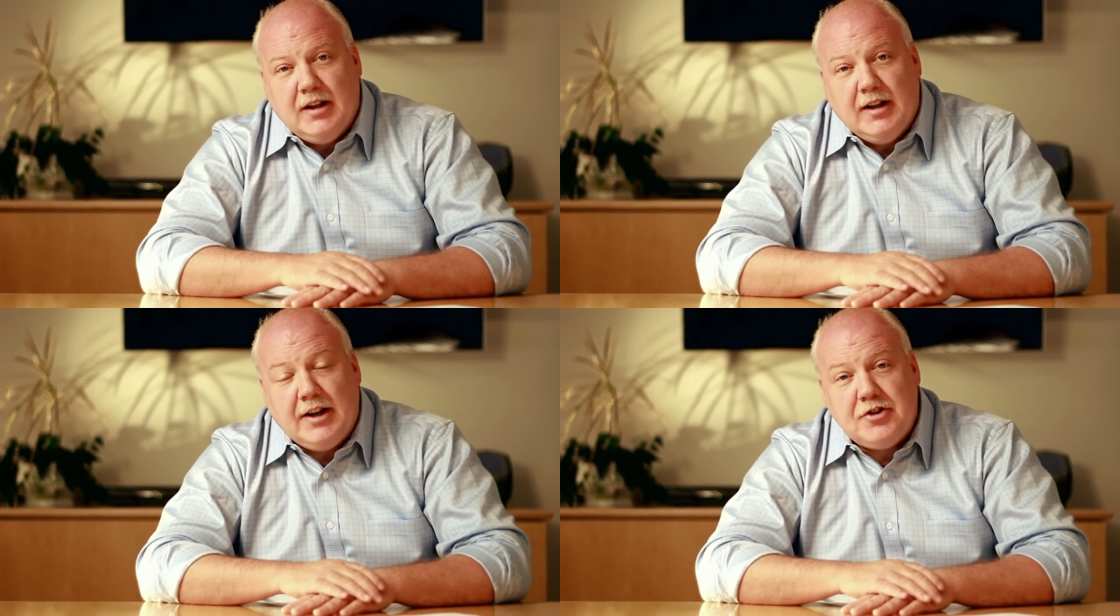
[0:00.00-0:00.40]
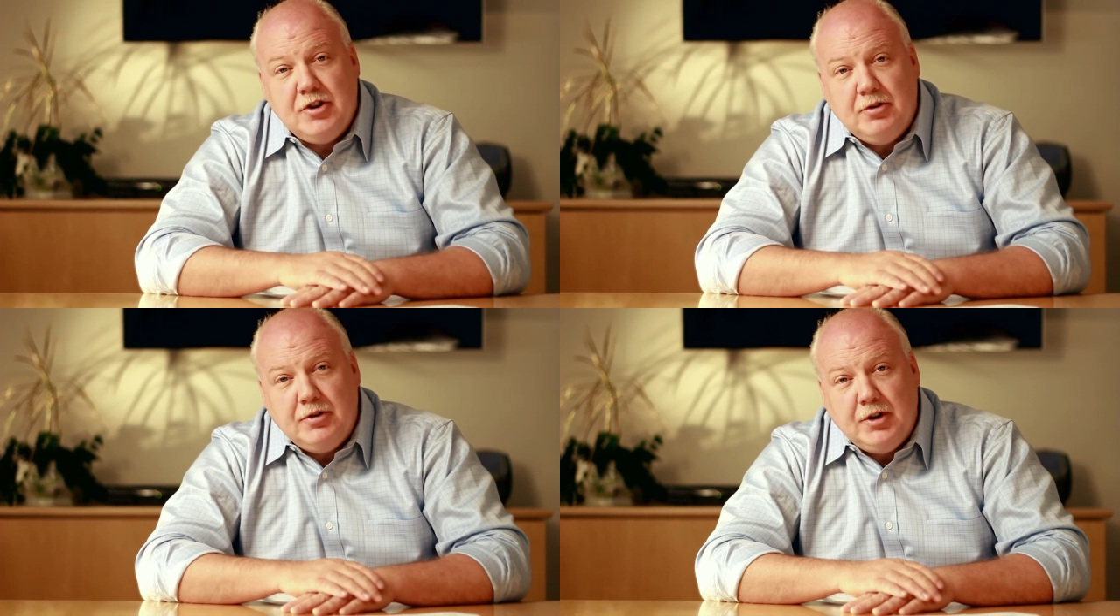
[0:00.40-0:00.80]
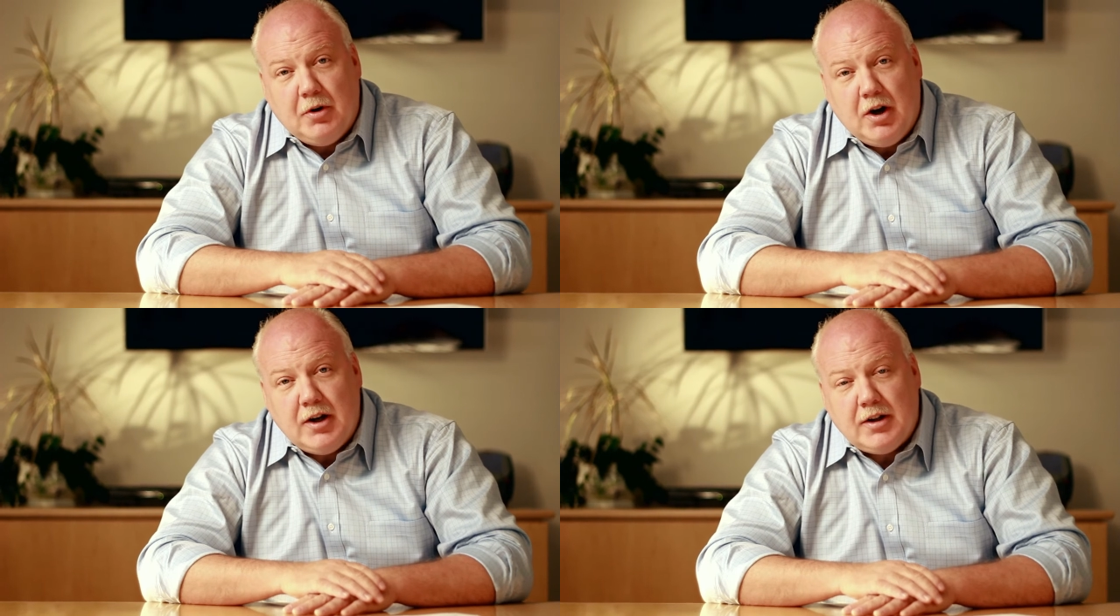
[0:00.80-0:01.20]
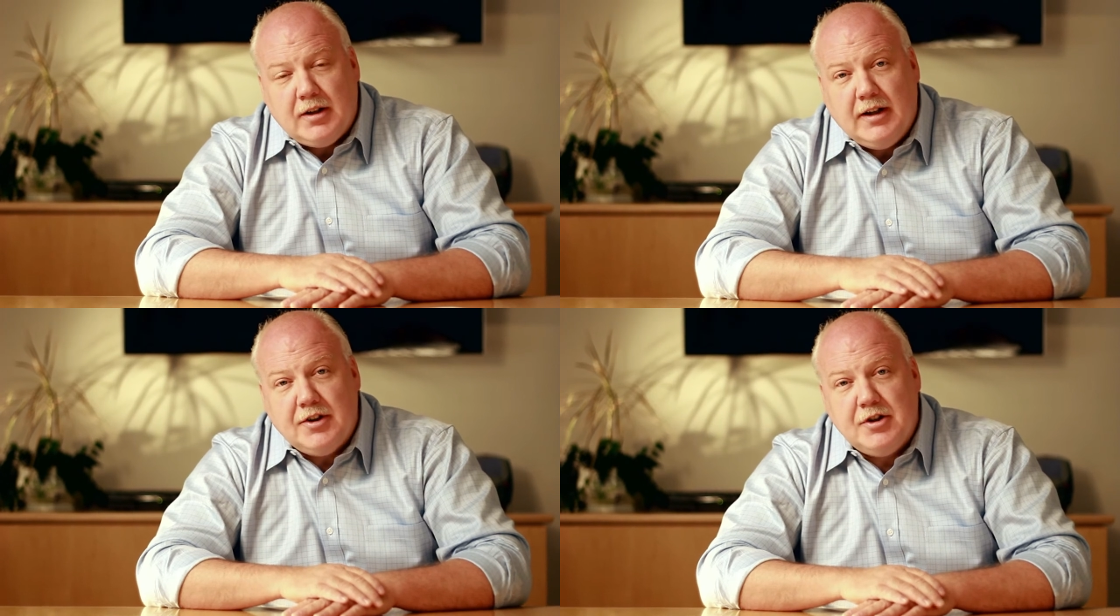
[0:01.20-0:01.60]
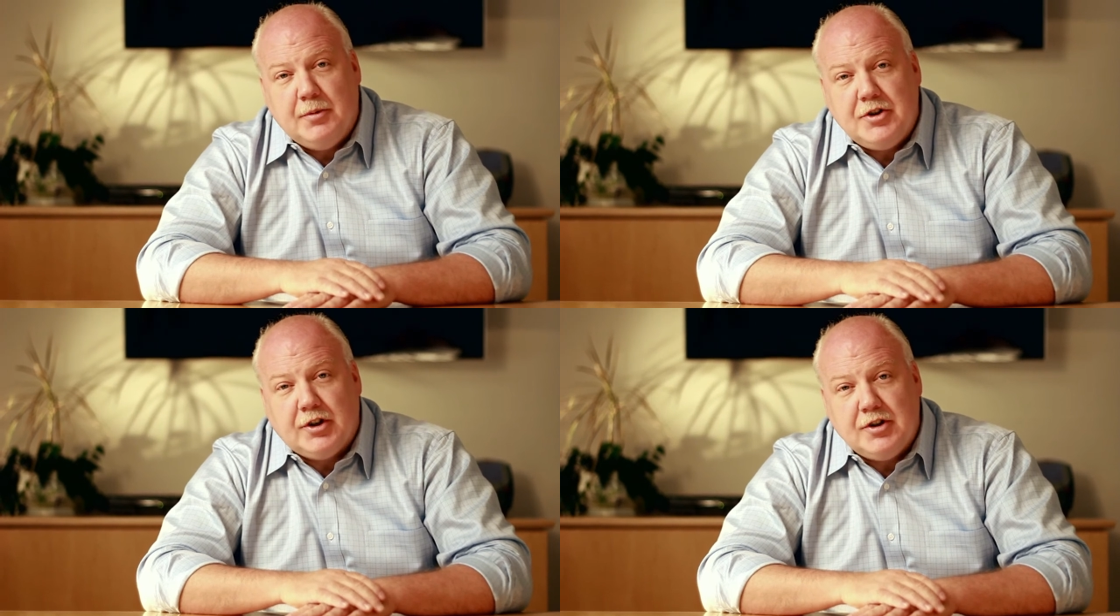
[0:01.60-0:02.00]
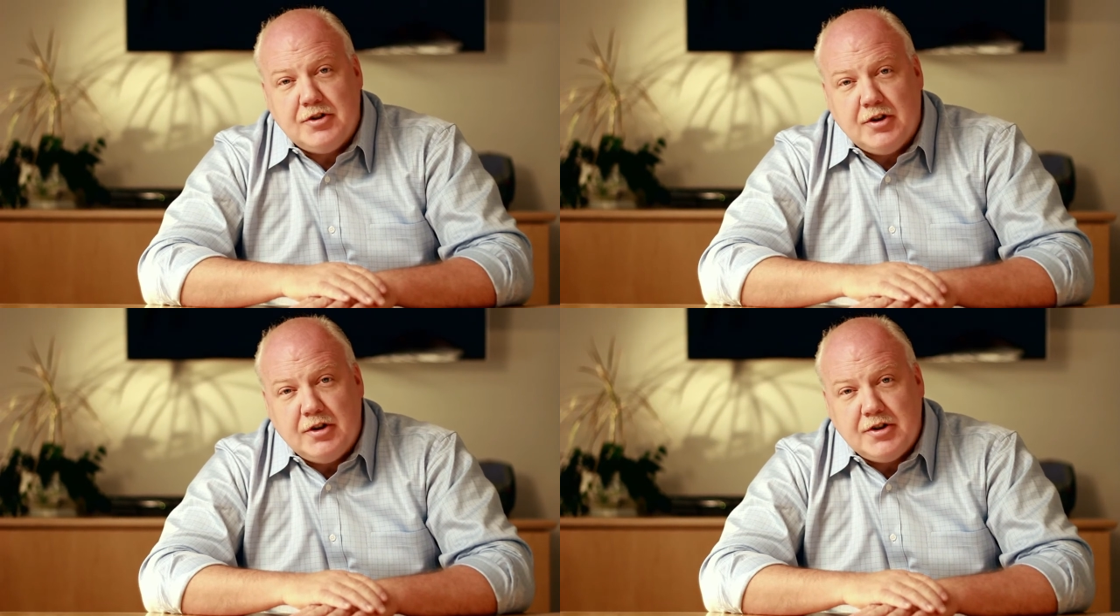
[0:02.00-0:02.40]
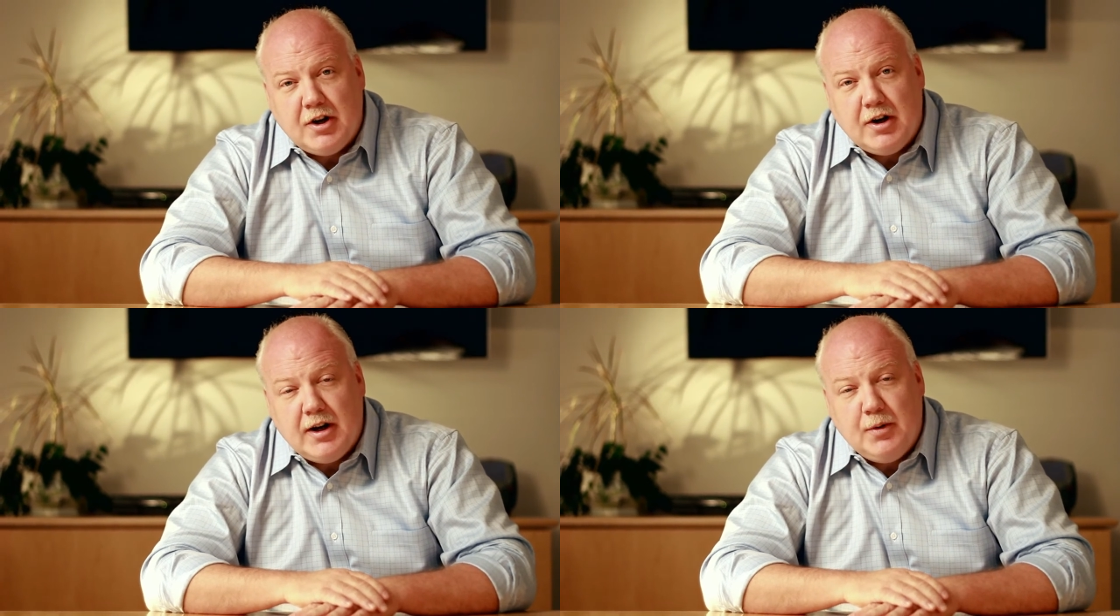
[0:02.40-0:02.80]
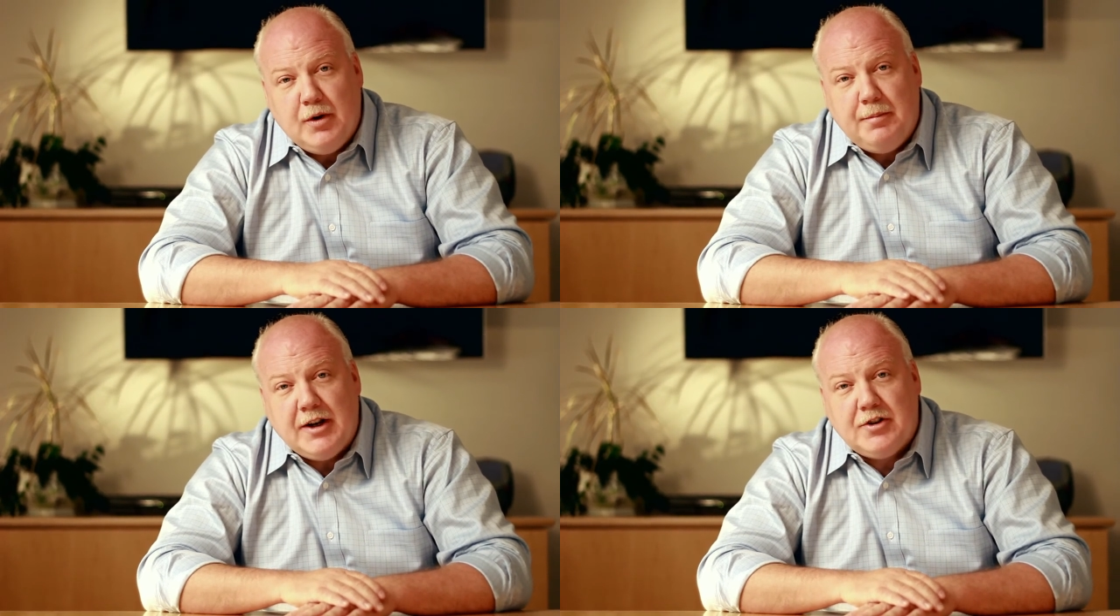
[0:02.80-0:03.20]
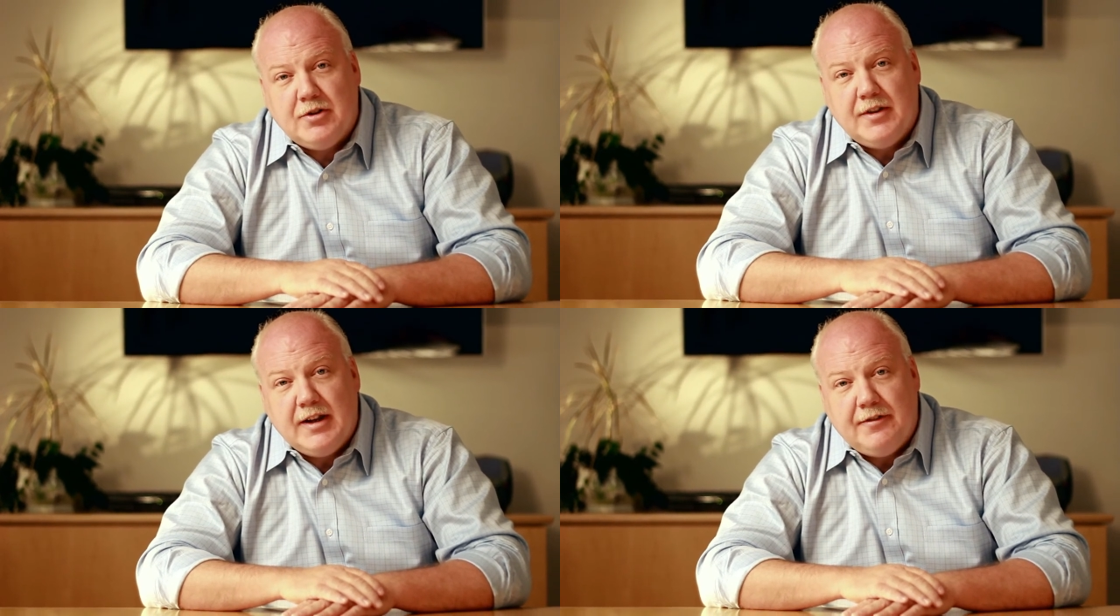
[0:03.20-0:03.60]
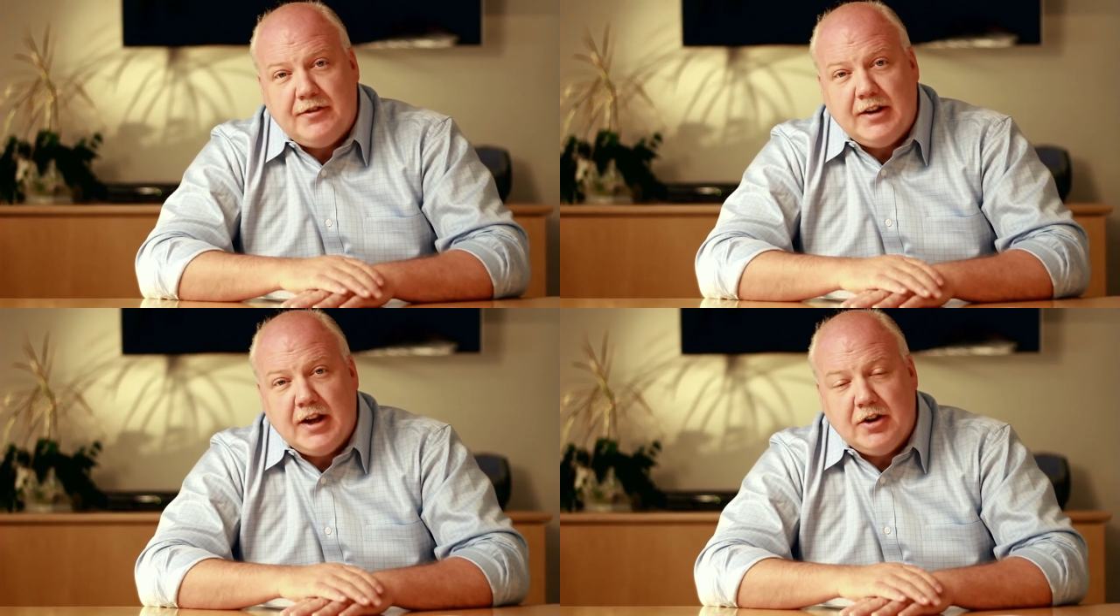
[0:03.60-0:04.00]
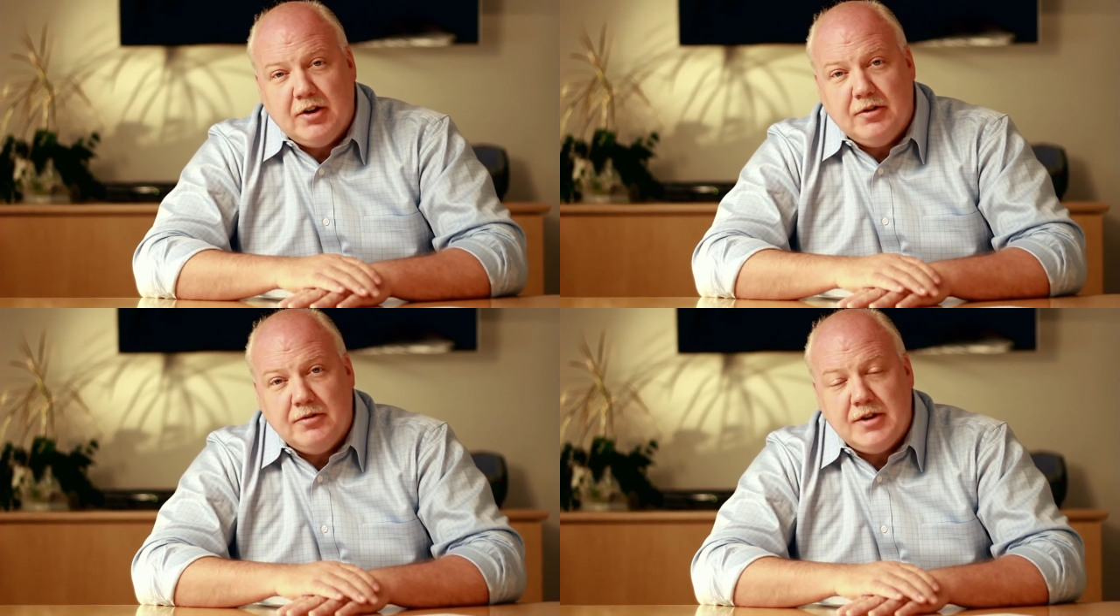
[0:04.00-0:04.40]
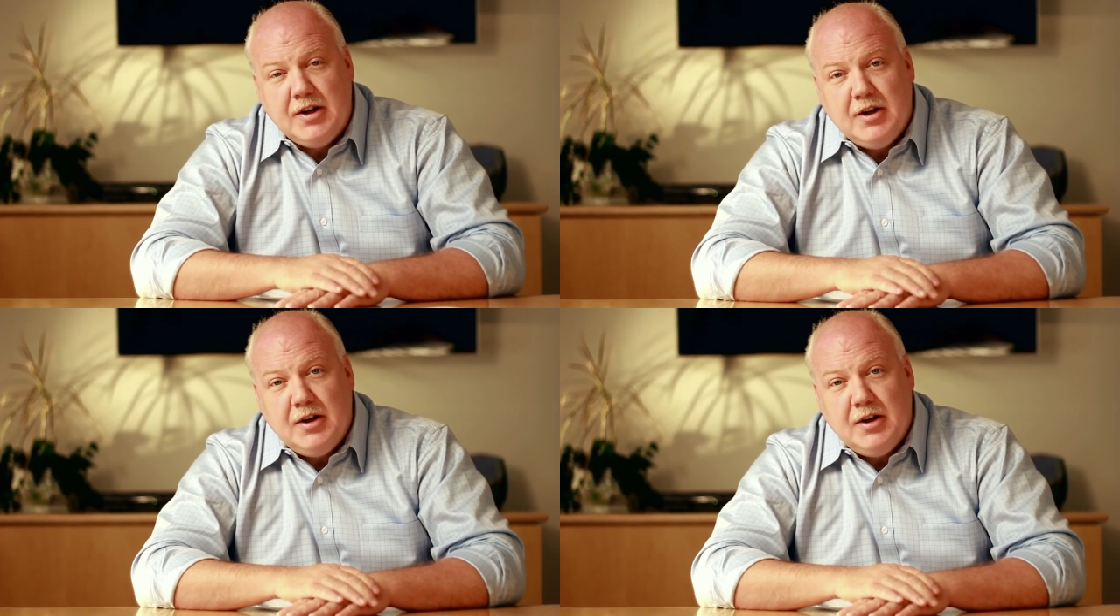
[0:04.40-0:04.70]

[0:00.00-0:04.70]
Let us know who you are, let us know what your concerns are, and we'll make sure the FDA knows.